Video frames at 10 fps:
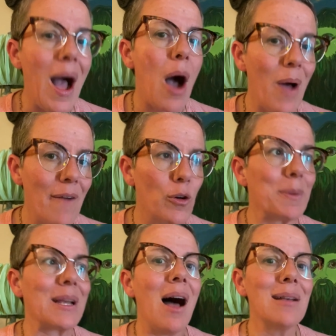However,
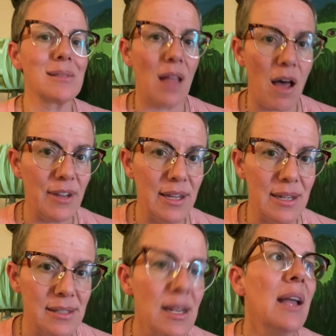because love
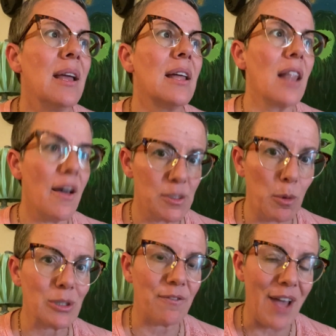is, and love is
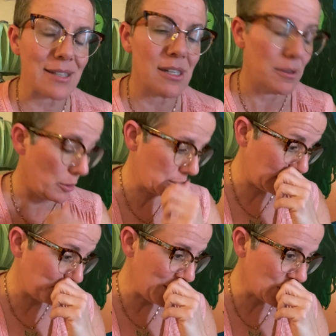multifaceted and
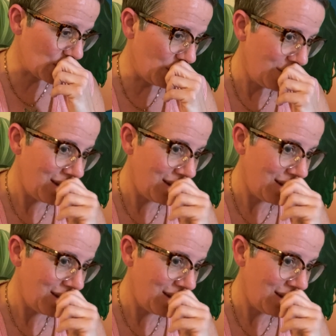multidimensional,